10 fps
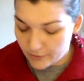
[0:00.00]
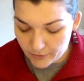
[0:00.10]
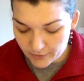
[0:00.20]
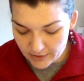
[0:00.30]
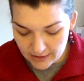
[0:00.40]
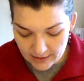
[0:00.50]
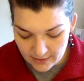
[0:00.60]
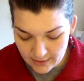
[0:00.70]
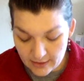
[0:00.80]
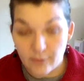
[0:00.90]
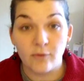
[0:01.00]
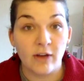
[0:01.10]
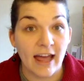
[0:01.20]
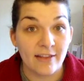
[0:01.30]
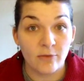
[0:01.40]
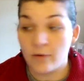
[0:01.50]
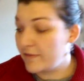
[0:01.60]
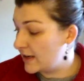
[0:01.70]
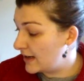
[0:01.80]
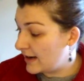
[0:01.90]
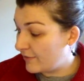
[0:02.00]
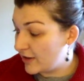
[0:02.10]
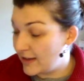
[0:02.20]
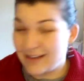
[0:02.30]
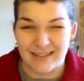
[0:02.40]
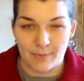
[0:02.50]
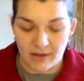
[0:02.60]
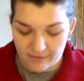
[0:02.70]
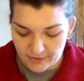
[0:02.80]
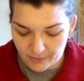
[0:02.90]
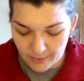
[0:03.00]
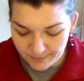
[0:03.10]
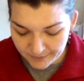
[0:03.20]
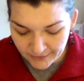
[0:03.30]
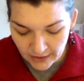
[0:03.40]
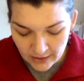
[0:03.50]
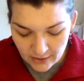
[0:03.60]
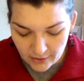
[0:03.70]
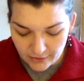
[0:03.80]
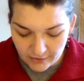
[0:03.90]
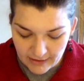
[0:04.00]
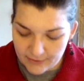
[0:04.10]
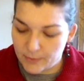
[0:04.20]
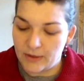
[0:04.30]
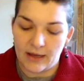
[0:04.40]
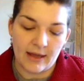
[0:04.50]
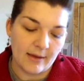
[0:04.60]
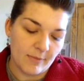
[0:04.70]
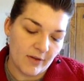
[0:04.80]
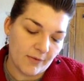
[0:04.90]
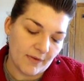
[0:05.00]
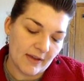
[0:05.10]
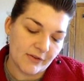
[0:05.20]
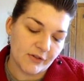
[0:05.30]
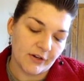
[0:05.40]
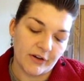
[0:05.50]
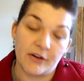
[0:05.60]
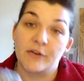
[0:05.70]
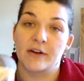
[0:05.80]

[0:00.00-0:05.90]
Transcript: So those are done. Ends woven in and everything except that first one, or the last one. I am using Sugar